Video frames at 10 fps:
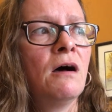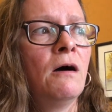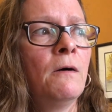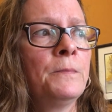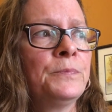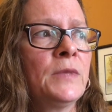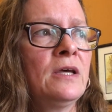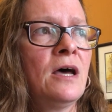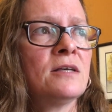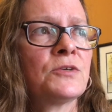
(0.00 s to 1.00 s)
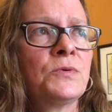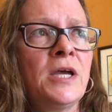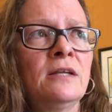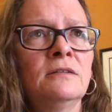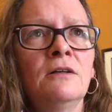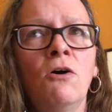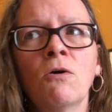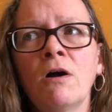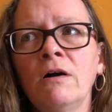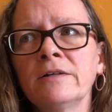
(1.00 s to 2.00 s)
It has created all
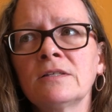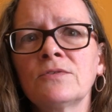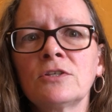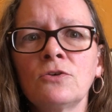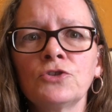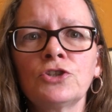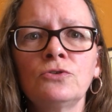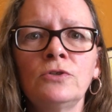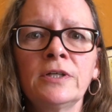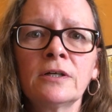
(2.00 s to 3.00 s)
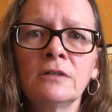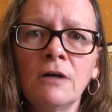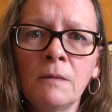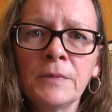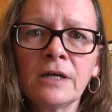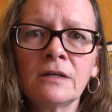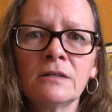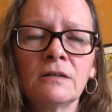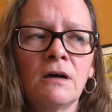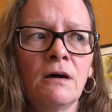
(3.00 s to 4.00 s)
kinds of social and economic,
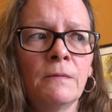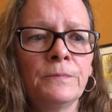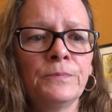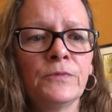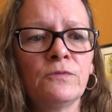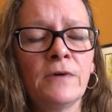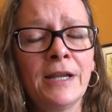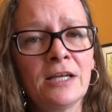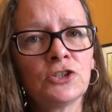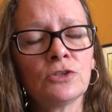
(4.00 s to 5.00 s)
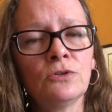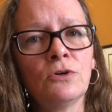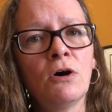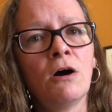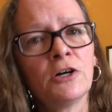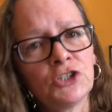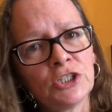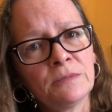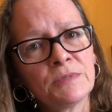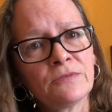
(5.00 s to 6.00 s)
financial
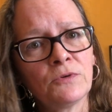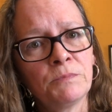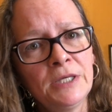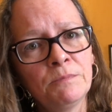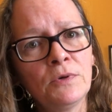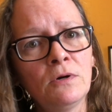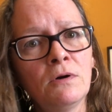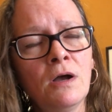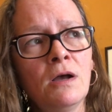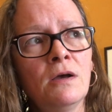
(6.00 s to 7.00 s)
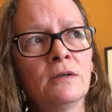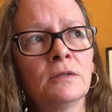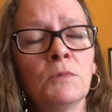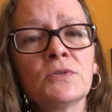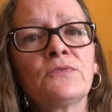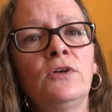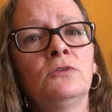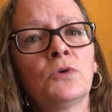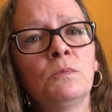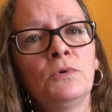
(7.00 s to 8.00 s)
hardships for people. The most
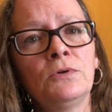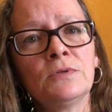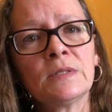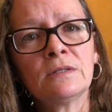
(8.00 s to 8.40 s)
vulnerable